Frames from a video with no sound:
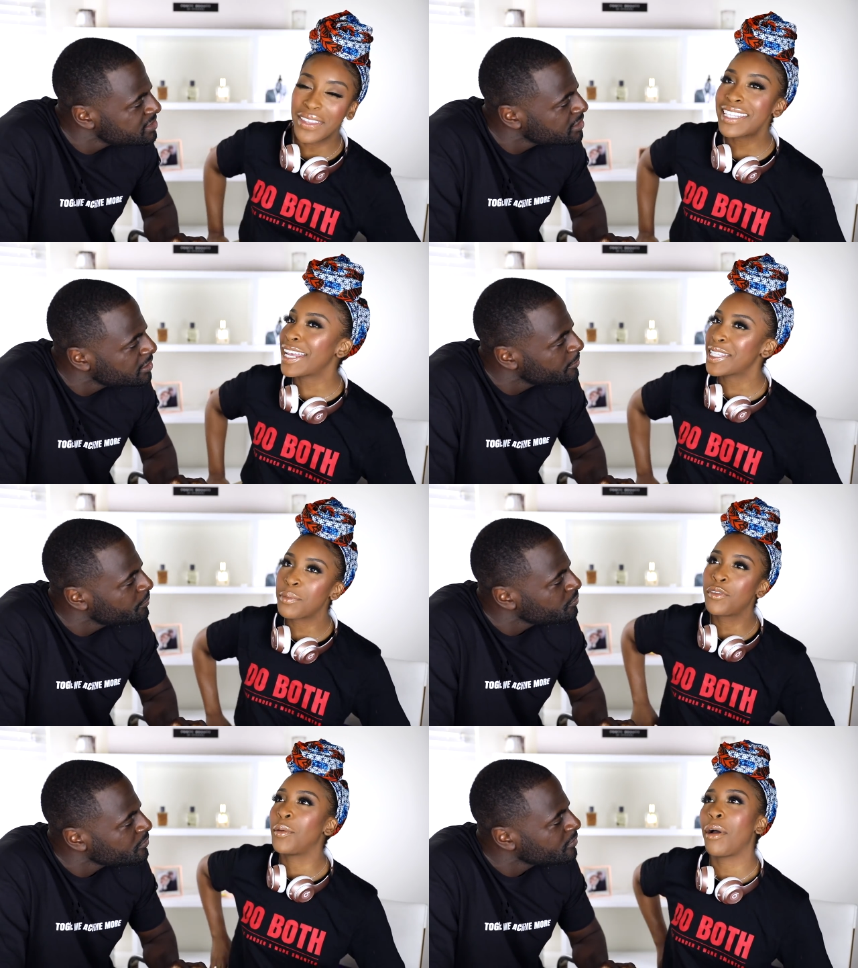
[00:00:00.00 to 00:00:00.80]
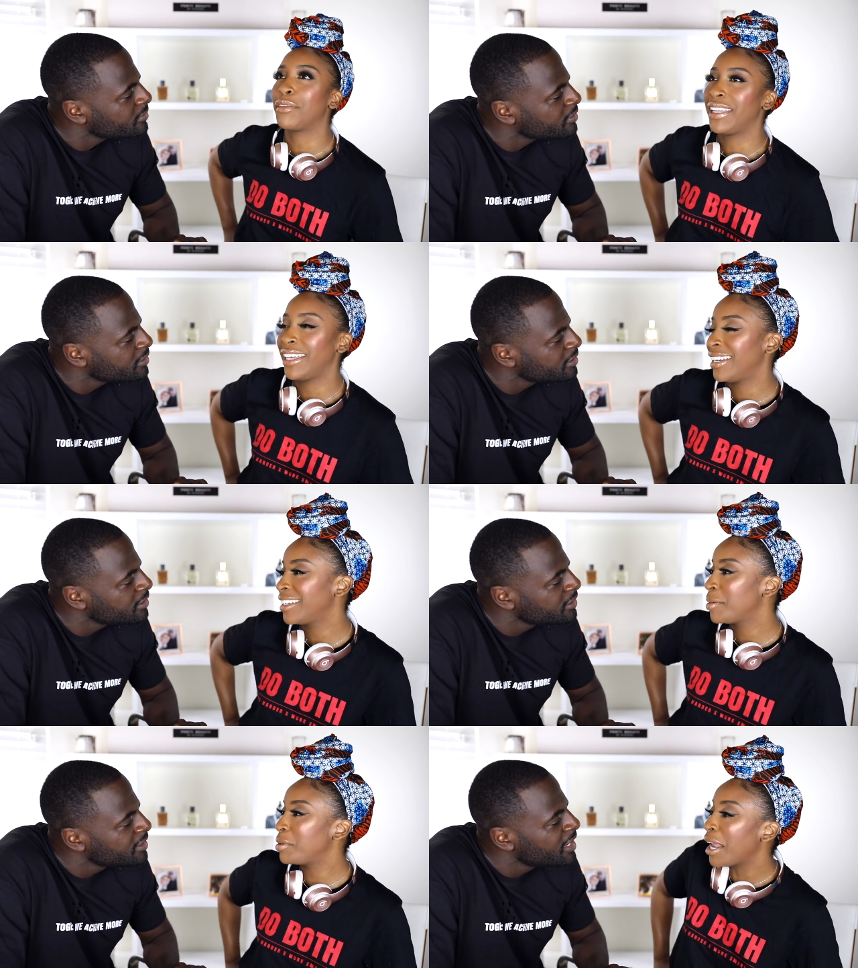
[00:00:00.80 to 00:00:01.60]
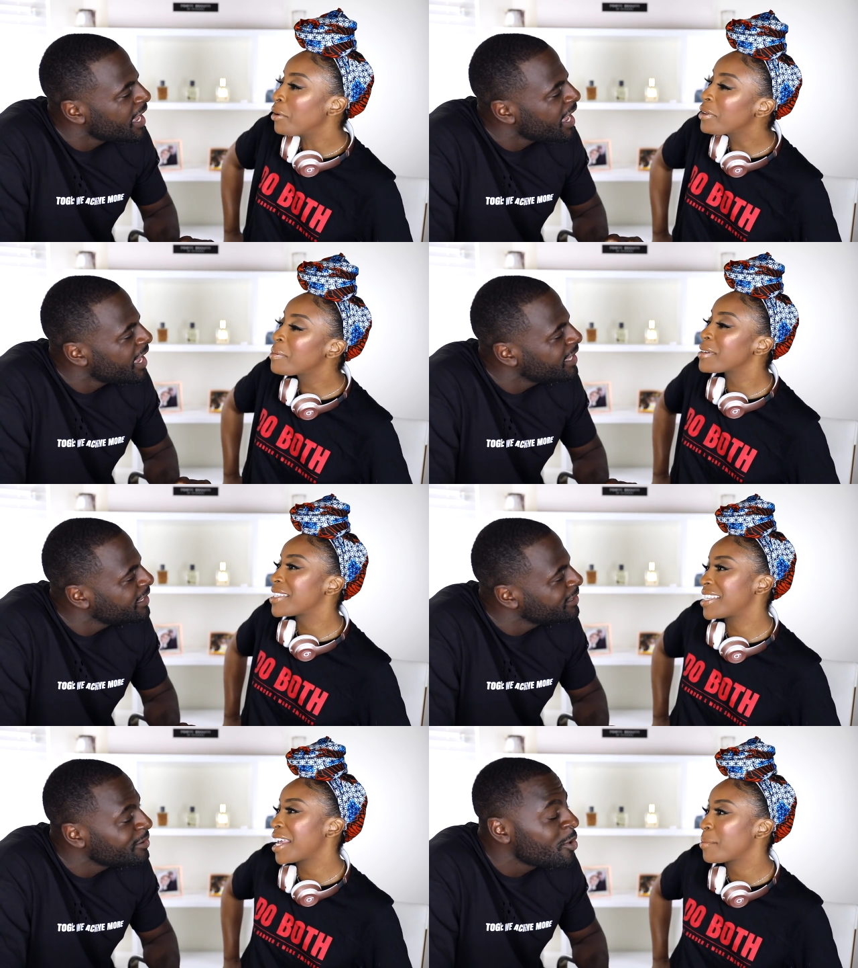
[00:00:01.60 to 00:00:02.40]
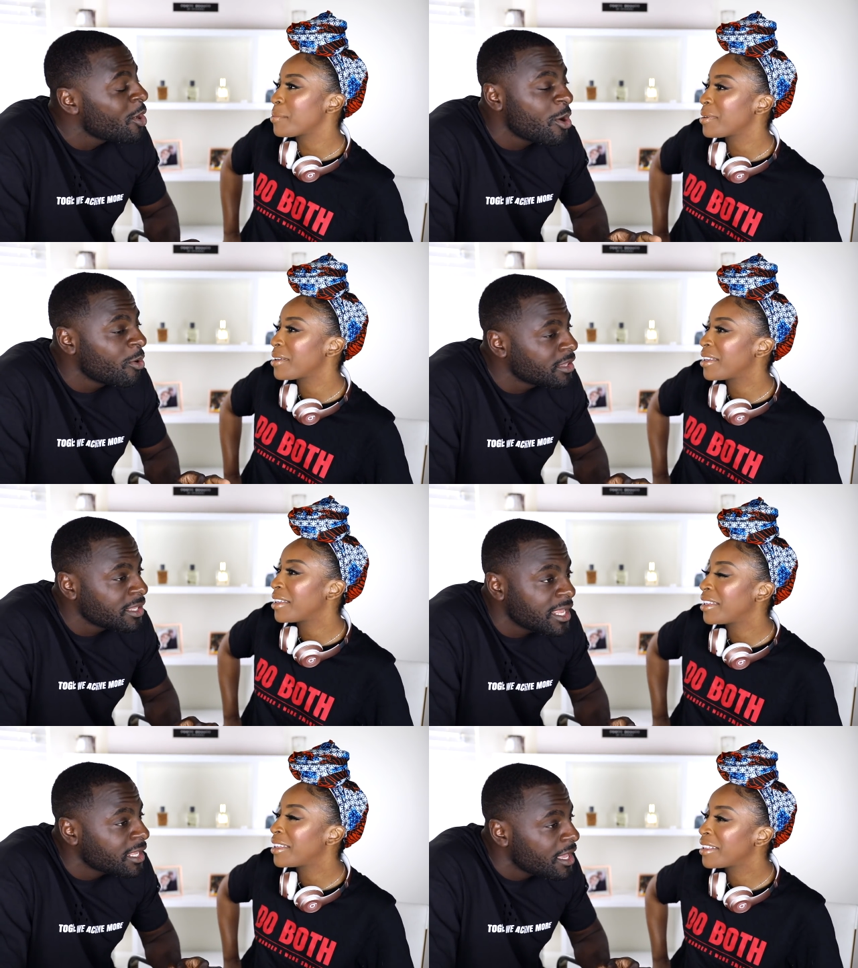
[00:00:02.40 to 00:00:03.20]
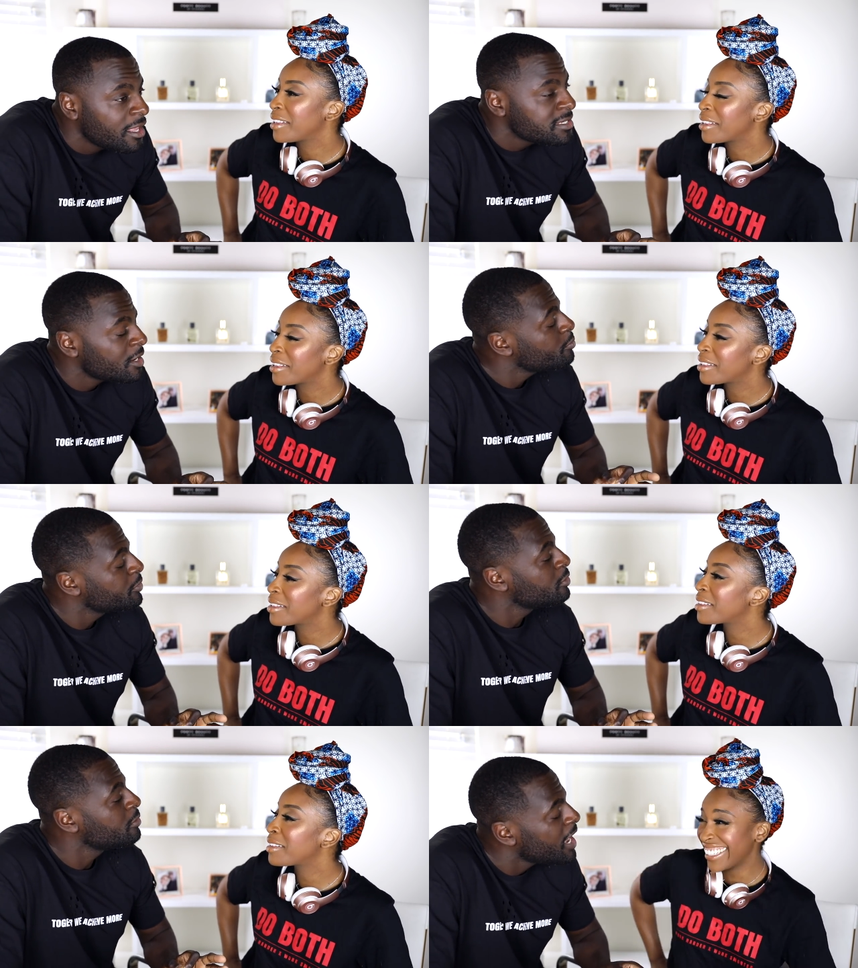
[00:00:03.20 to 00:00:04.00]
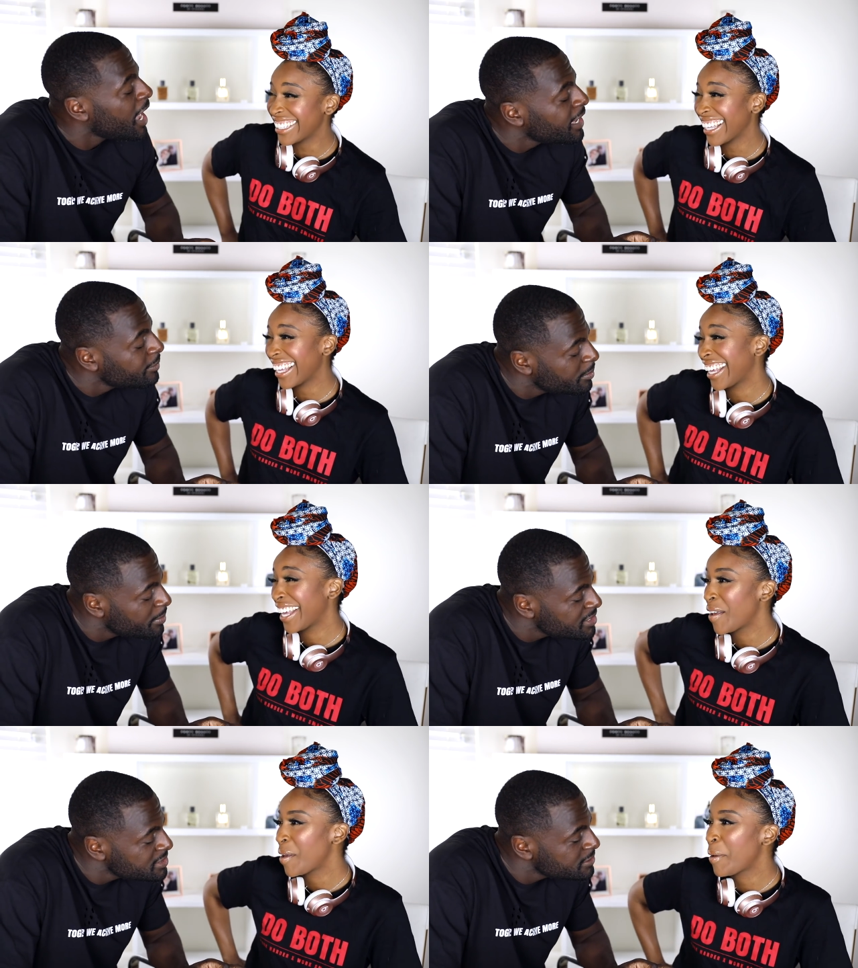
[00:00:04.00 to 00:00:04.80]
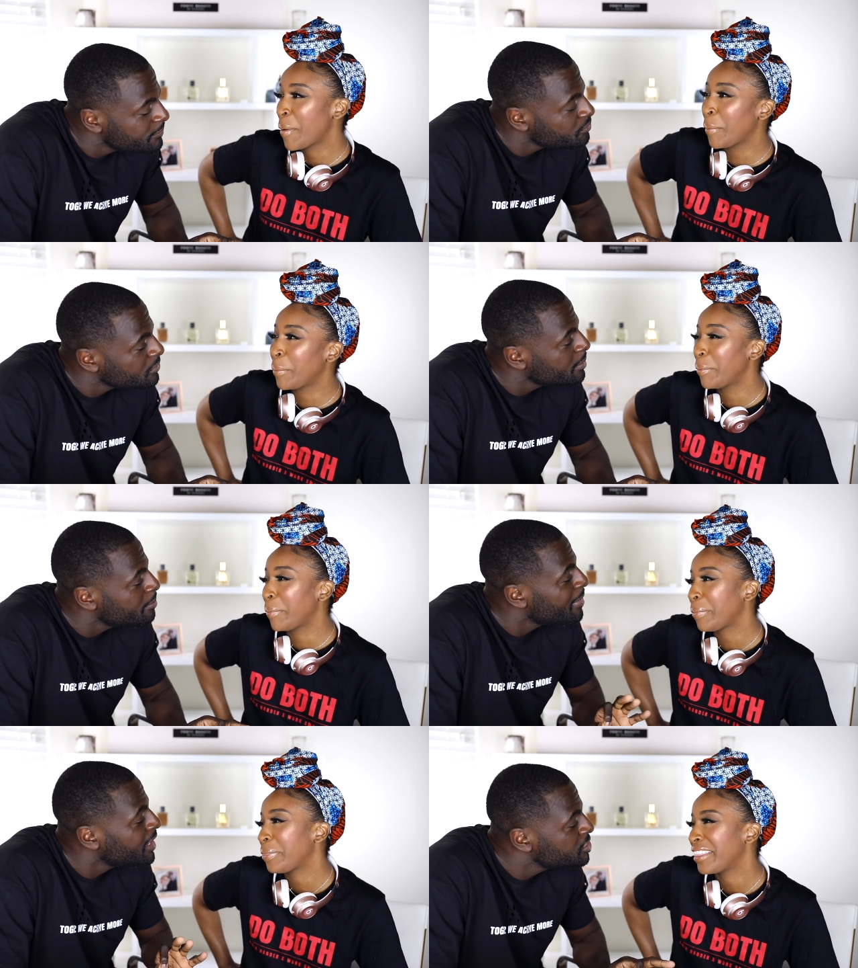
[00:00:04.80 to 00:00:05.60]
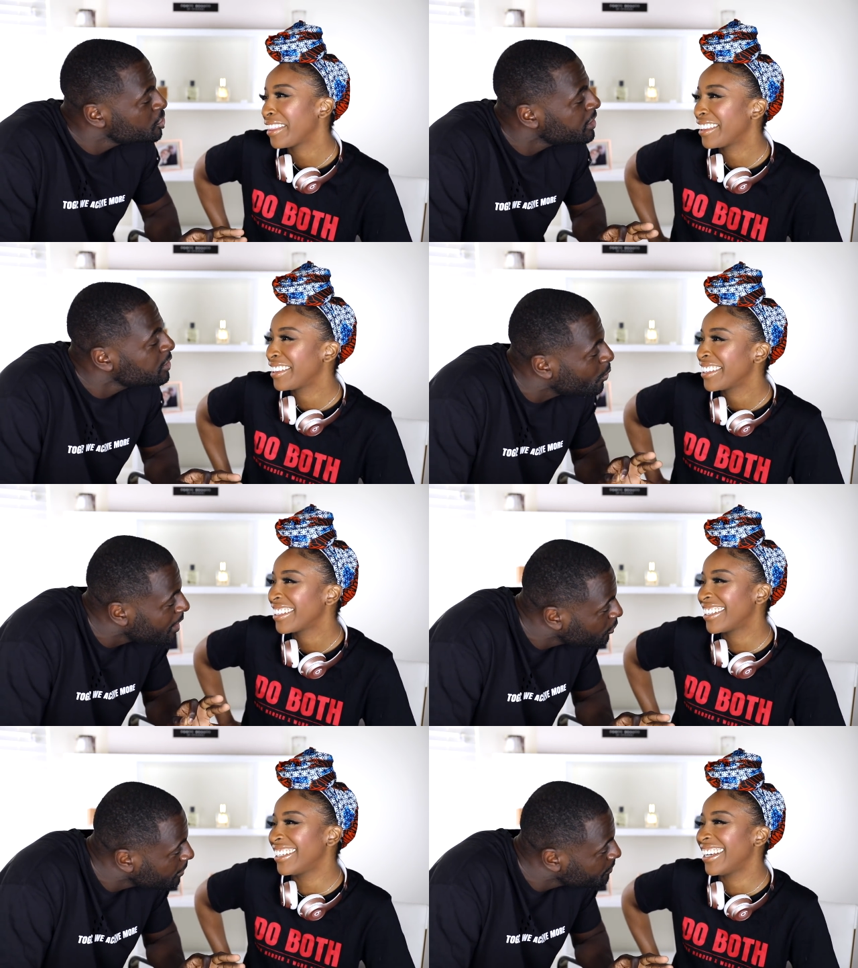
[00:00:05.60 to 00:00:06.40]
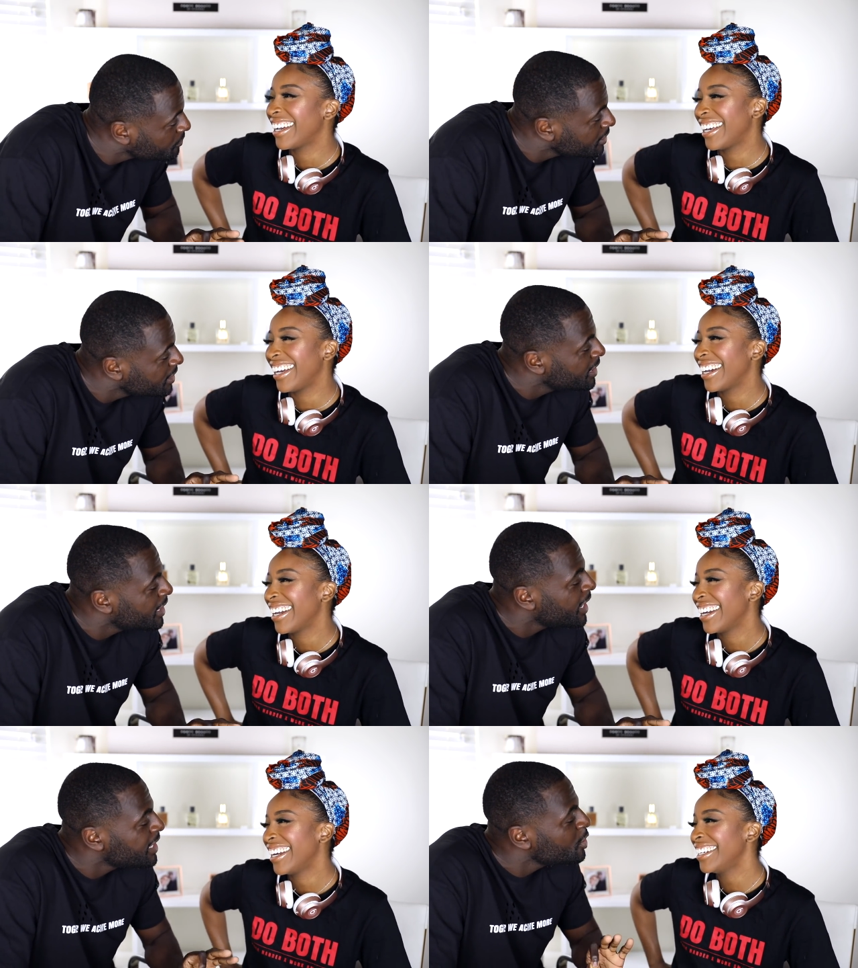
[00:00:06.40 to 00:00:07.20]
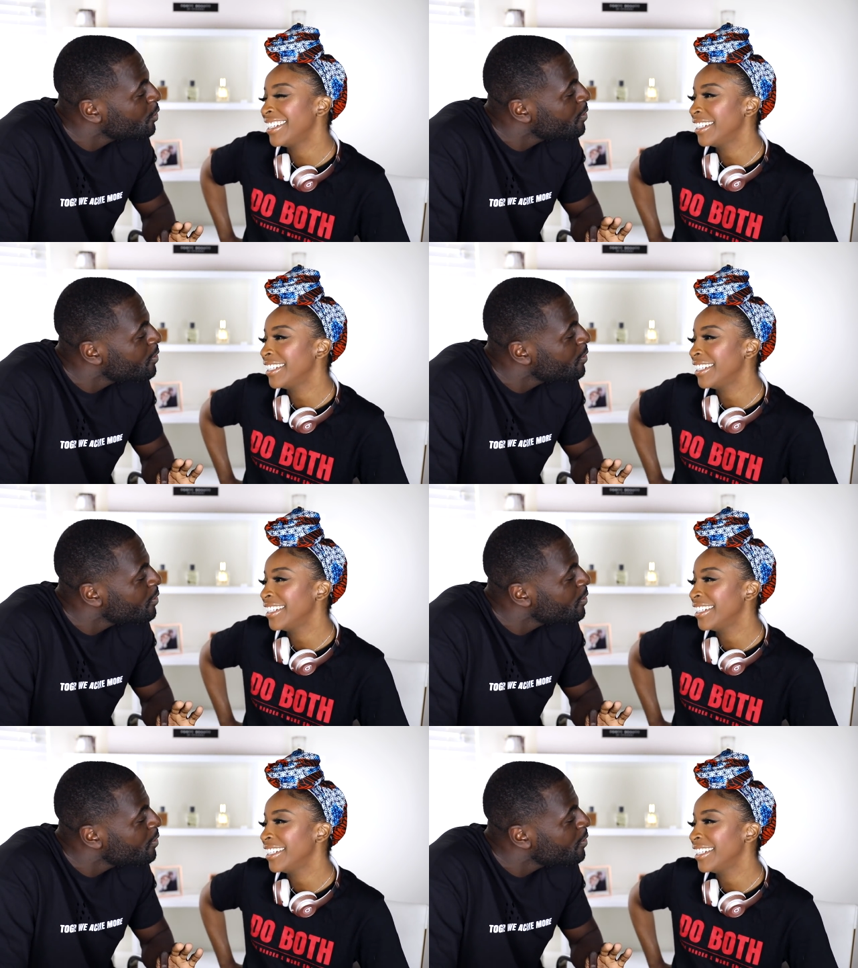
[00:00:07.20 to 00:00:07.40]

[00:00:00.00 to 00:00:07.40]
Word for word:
Speaker 1: This has to be football related,
Speaker 2: but I
Speaker 1: don't know the person's name.
Speaker 2: Then I can't help you. I am the best manager in the world, and no